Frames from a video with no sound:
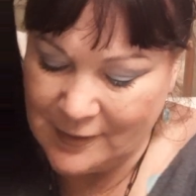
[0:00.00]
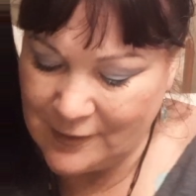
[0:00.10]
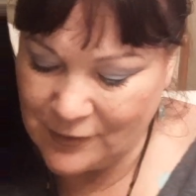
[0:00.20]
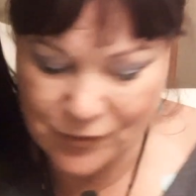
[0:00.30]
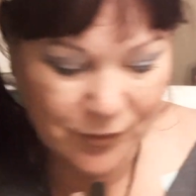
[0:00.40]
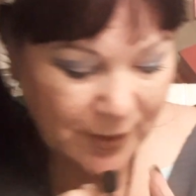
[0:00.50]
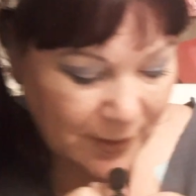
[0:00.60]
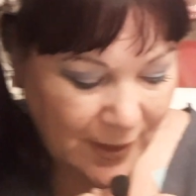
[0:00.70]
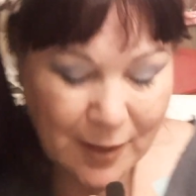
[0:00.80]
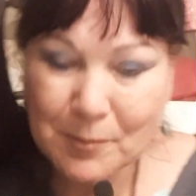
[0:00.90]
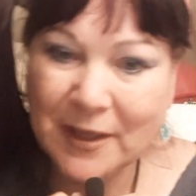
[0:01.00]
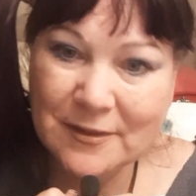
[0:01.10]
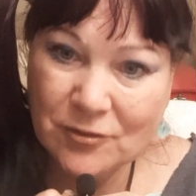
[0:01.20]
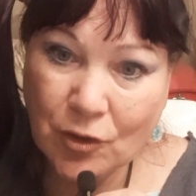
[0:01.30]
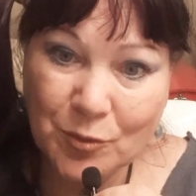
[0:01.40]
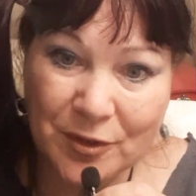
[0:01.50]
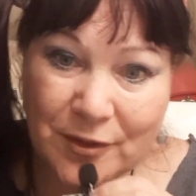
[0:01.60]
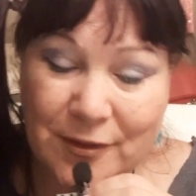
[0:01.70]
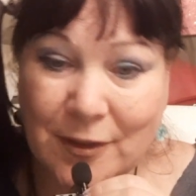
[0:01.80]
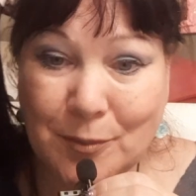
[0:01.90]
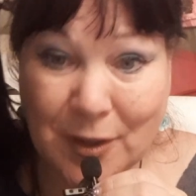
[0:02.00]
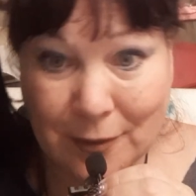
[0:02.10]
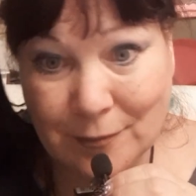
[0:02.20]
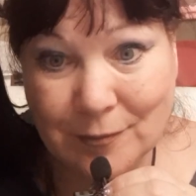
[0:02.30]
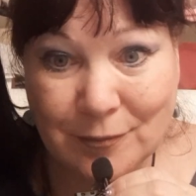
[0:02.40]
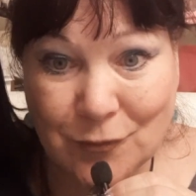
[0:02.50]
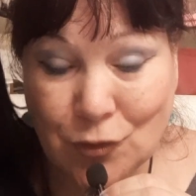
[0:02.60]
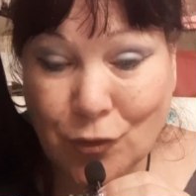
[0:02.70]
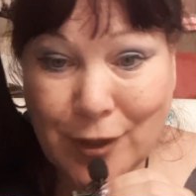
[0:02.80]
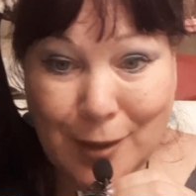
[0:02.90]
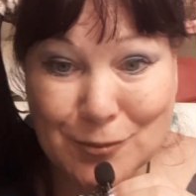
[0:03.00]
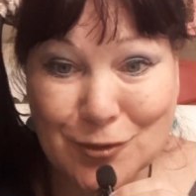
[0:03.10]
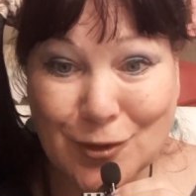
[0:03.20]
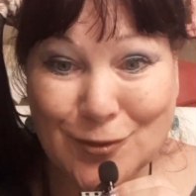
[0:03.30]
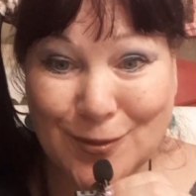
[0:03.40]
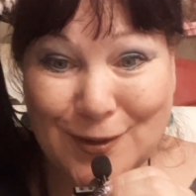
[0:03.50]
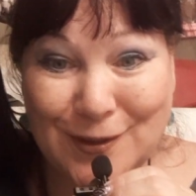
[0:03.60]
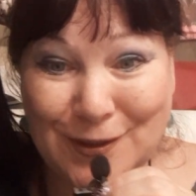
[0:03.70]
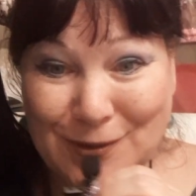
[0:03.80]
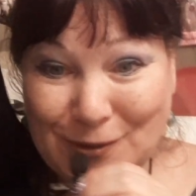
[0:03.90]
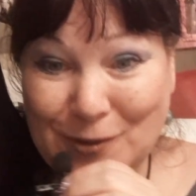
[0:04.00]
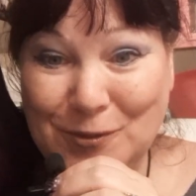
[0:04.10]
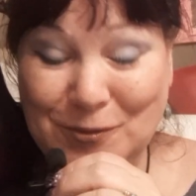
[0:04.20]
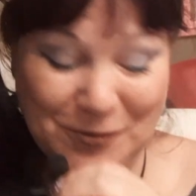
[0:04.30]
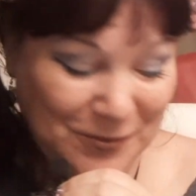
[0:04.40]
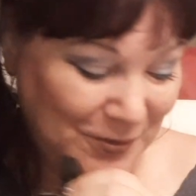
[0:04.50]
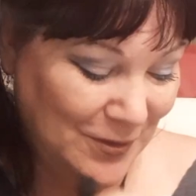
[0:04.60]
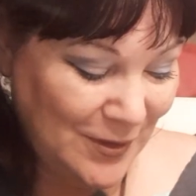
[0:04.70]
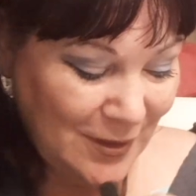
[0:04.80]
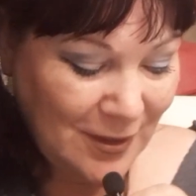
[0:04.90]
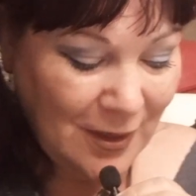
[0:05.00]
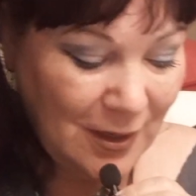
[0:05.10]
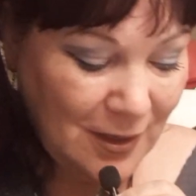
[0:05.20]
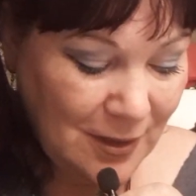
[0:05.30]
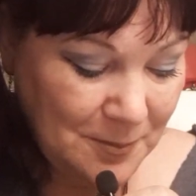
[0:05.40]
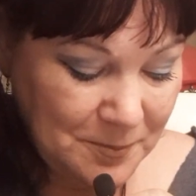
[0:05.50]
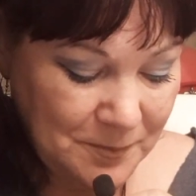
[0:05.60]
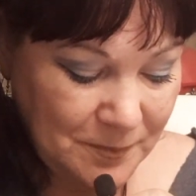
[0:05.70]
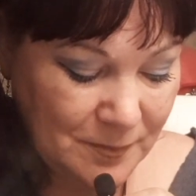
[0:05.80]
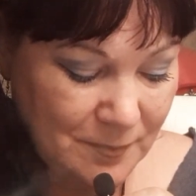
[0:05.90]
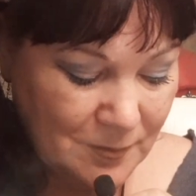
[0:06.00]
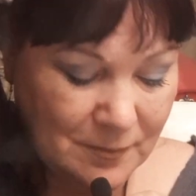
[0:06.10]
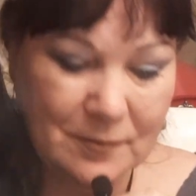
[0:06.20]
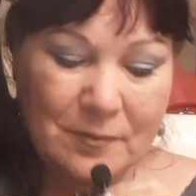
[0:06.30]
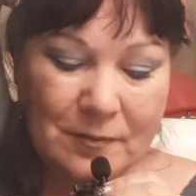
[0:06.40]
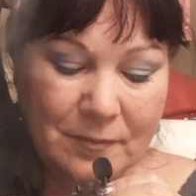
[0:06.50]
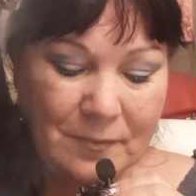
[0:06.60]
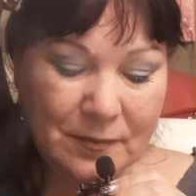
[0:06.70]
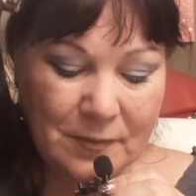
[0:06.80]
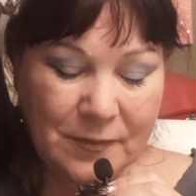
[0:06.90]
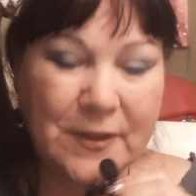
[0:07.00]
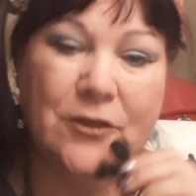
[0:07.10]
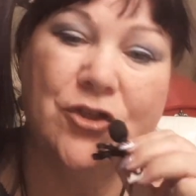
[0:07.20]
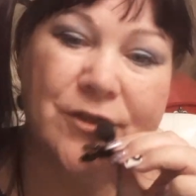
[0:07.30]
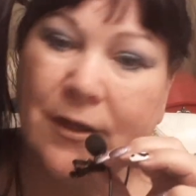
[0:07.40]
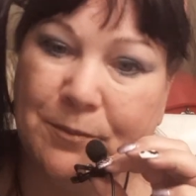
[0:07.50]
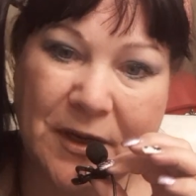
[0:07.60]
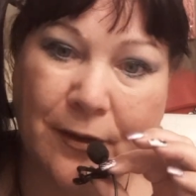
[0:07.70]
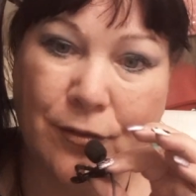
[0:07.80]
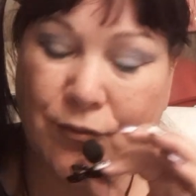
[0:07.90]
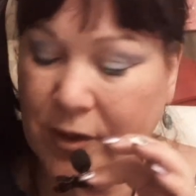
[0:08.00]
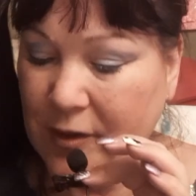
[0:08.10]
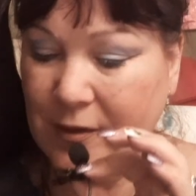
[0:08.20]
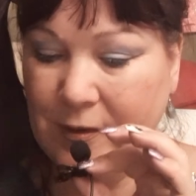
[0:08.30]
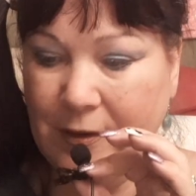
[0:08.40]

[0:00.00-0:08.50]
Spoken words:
So their name might start with a D, but your name starts with a D too. They just said pick 3.